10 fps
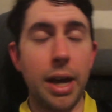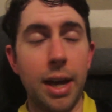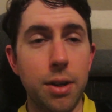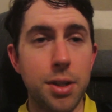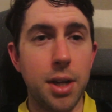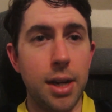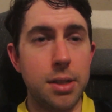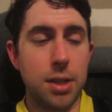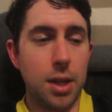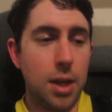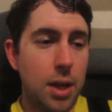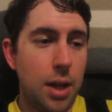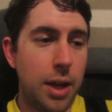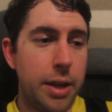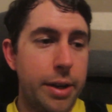and good night.
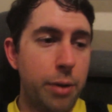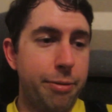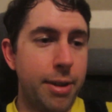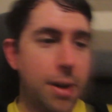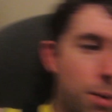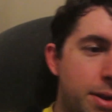And hopefully no one